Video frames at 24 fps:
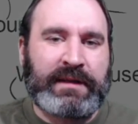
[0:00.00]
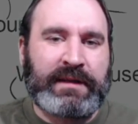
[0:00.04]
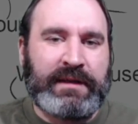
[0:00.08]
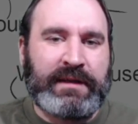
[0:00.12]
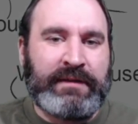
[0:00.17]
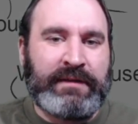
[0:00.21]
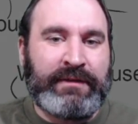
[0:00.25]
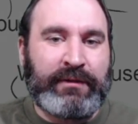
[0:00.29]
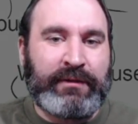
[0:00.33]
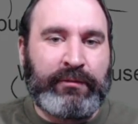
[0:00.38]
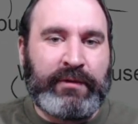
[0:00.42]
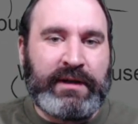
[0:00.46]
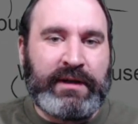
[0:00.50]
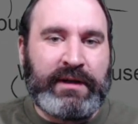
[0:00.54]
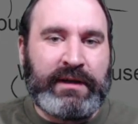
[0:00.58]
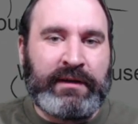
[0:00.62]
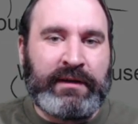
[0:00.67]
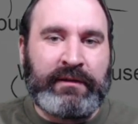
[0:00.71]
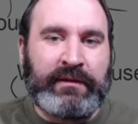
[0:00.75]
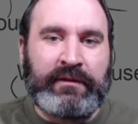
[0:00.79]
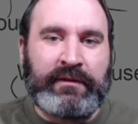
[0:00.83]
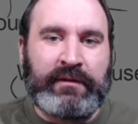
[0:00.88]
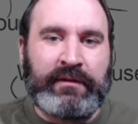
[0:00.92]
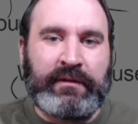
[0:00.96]
If it
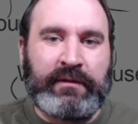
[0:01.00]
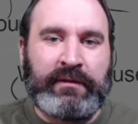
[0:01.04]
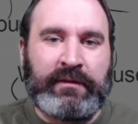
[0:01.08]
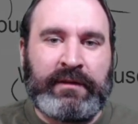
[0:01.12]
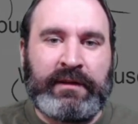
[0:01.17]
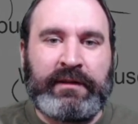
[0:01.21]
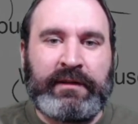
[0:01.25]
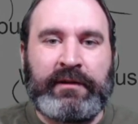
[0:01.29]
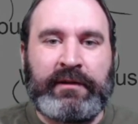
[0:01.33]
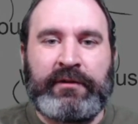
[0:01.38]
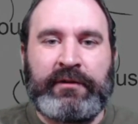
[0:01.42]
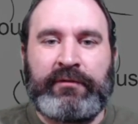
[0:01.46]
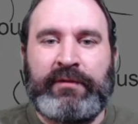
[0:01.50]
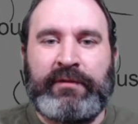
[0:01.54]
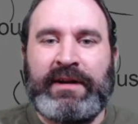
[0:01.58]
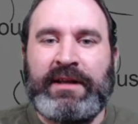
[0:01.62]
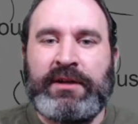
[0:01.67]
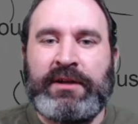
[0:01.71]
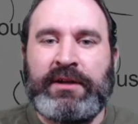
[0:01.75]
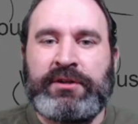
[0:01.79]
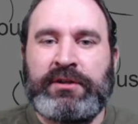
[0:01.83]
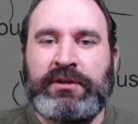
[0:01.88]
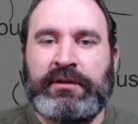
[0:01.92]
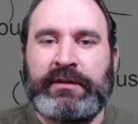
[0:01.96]
rings, then there's
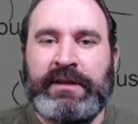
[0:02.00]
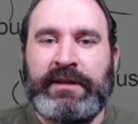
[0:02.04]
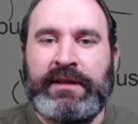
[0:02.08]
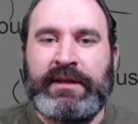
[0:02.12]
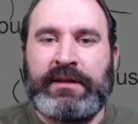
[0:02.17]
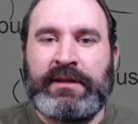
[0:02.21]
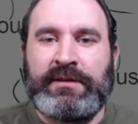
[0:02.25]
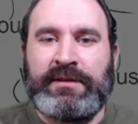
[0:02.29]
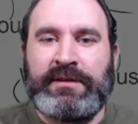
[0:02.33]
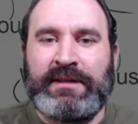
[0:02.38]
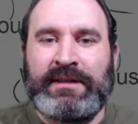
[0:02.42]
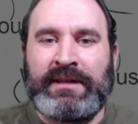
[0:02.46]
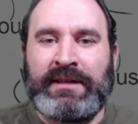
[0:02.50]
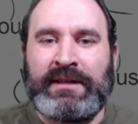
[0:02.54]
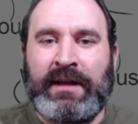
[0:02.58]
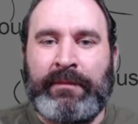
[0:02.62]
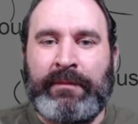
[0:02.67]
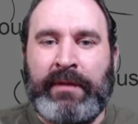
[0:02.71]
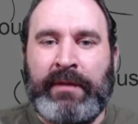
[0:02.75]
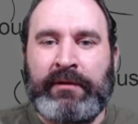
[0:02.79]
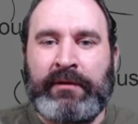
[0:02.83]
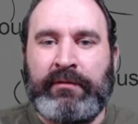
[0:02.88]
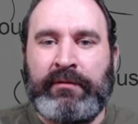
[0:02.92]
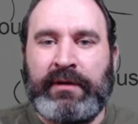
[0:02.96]
radiation leakage in that
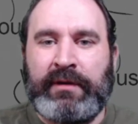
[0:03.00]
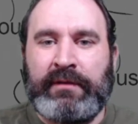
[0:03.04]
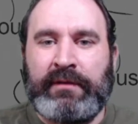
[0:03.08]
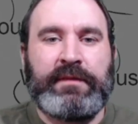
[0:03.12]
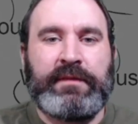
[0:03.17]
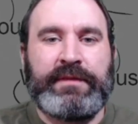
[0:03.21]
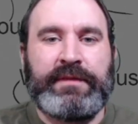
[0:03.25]
microwave.